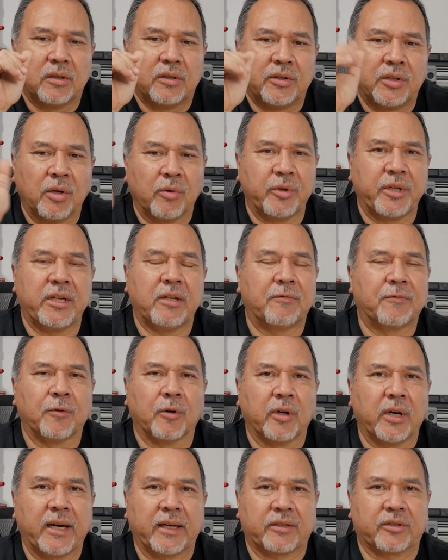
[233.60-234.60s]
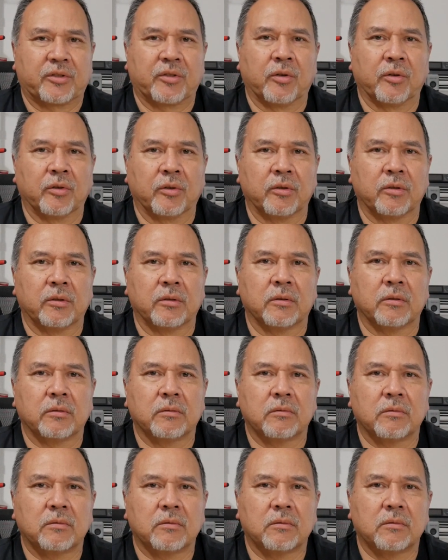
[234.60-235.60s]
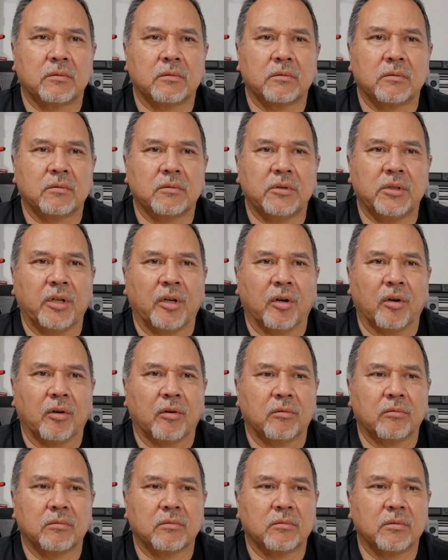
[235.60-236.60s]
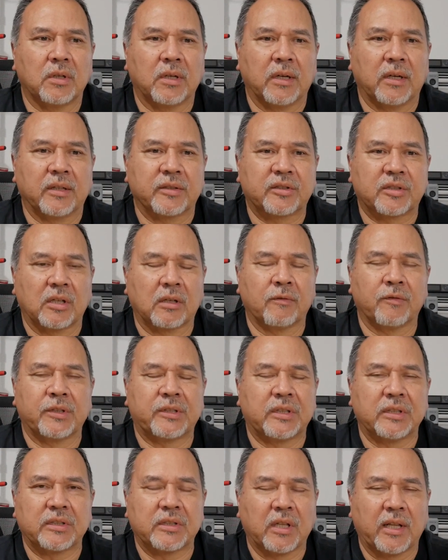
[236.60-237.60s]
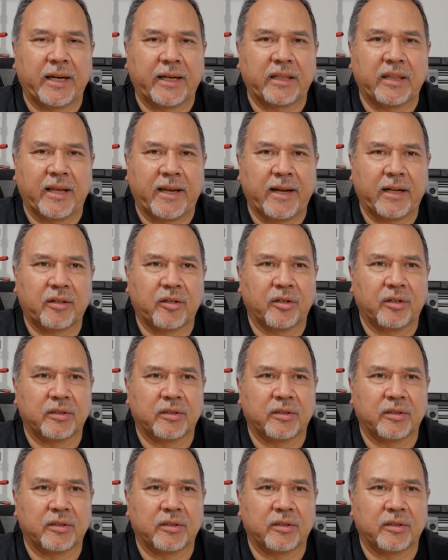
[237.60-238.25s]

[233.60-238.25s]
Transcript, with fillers: no need for external, you know, uh, services like that.